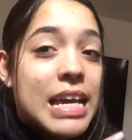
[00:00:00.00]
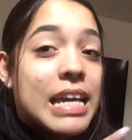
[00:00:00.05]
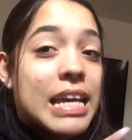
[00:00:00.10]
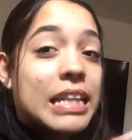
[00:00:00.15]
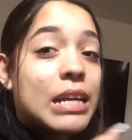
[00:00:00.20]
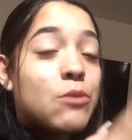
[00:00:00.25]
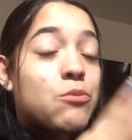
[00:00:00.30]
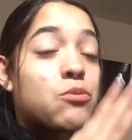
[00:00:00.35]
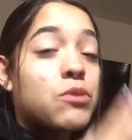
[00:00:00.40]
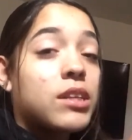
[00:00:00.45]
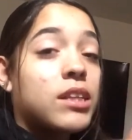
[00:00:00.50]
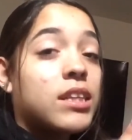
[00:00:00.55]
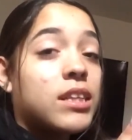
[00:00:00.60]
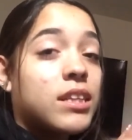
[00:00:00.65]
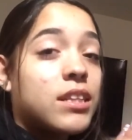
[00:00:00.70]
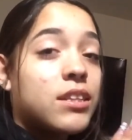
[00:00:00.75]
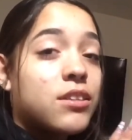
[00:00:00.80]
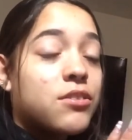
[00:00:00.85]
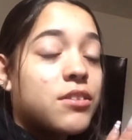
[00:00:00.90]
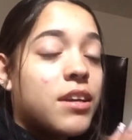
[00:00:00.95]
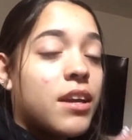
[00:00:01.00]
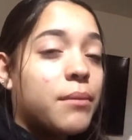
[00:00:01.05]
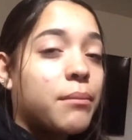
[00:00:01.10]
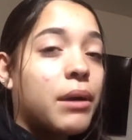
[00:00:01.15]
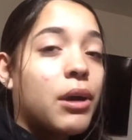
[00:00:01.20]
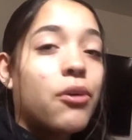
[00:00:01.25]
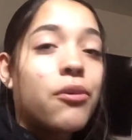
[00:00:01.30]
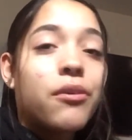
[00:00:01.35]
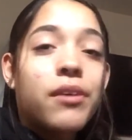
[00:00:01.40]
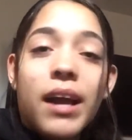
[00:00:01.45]
and I really need to get
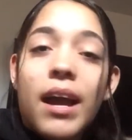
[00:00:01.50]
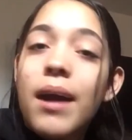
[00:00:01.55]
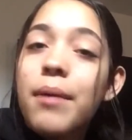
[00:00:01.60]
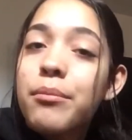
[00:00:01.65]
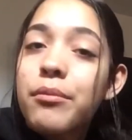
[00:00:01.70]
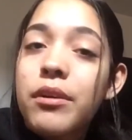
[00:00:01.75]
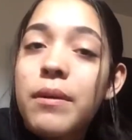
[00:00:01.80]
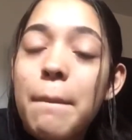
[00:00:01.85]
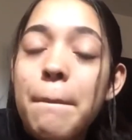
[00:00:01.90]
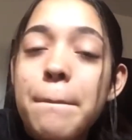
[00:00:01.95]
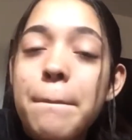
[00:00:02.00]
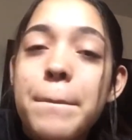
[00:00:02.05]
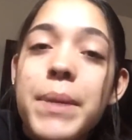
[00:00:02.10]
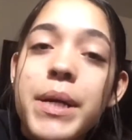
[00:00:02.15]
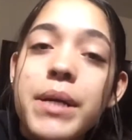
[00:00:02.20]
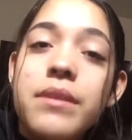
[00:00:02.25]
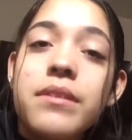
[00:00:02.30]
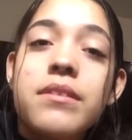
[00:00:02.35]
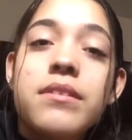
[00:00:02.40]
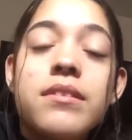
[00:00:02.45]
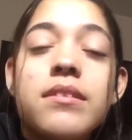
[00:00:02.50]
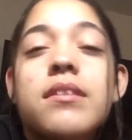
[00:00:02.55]
my own camera, but